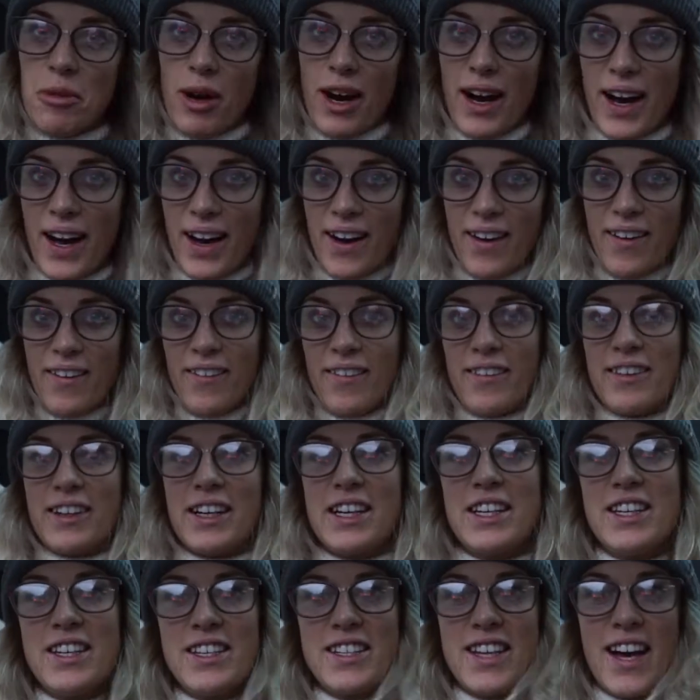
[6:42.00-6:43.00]
Wow,
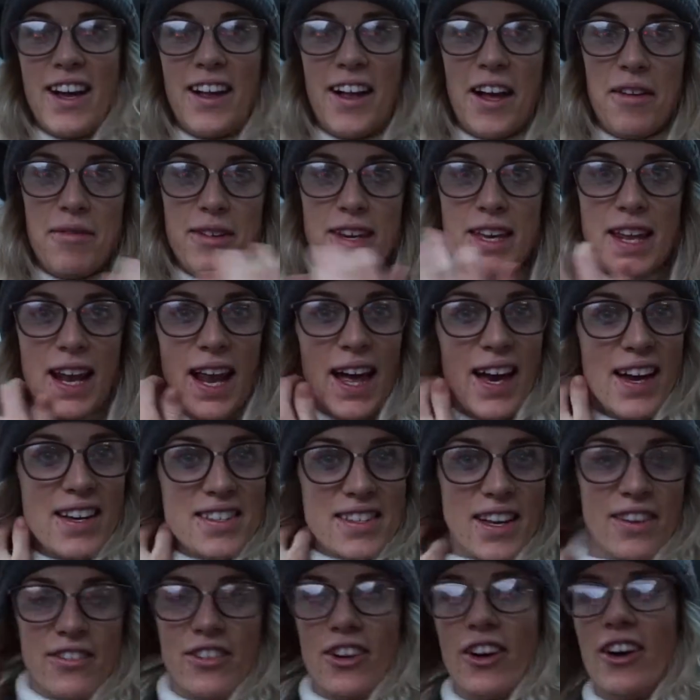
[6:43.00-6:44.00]
can you tell how many
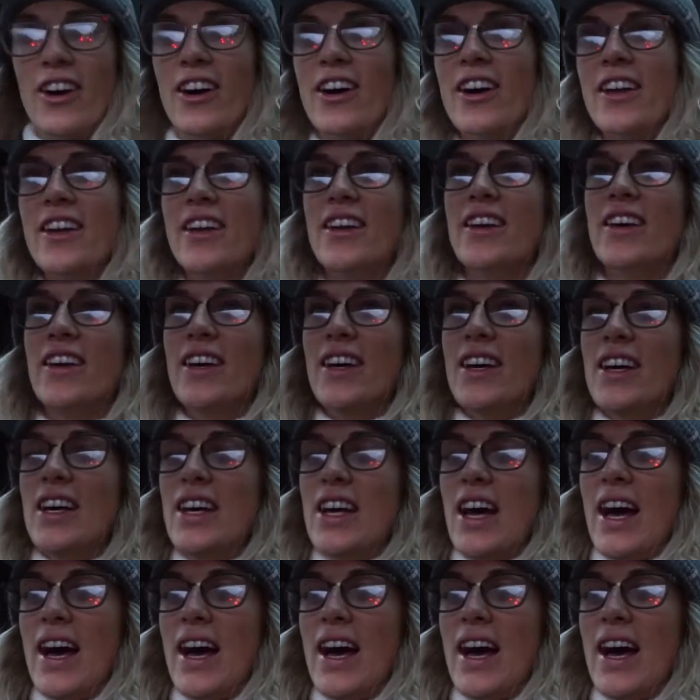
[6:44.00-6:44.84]
layers I've got on?